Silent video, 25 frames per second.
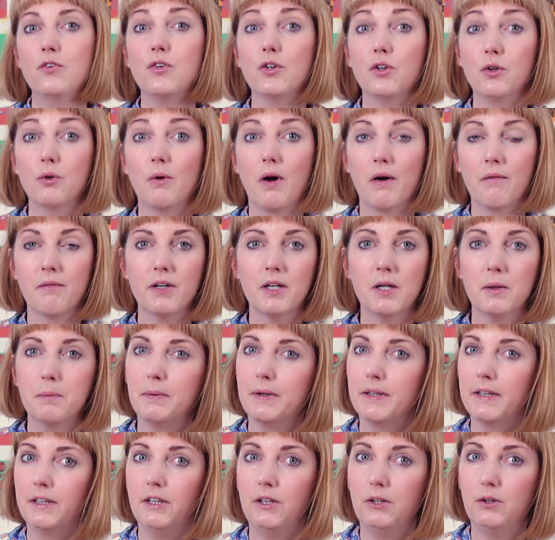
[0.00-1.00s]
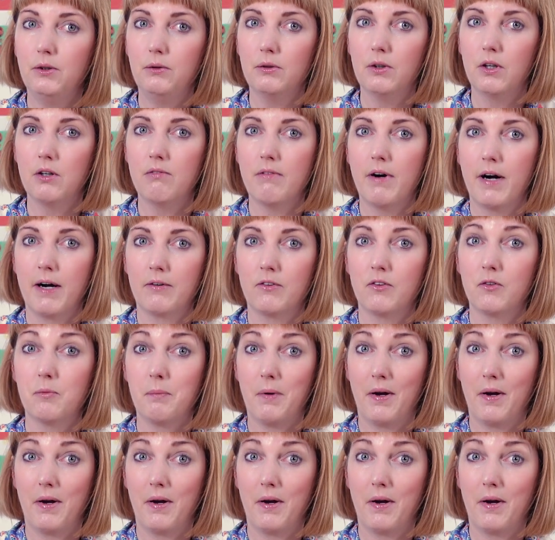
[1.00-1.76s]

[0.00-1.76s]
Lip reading: So I'm going to bring you around